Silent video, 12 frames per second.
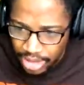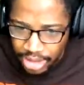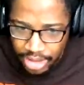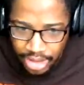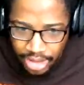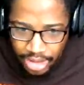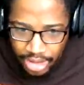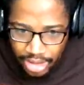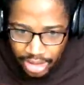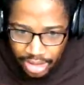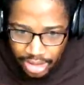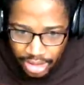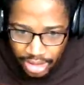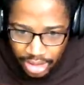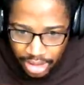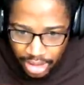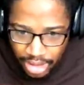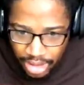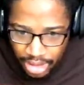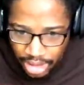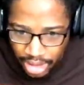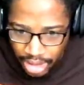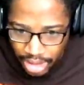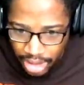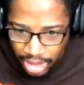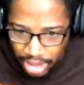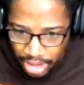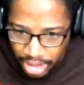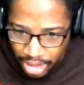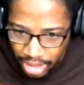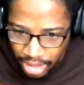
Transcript: (no one is talking)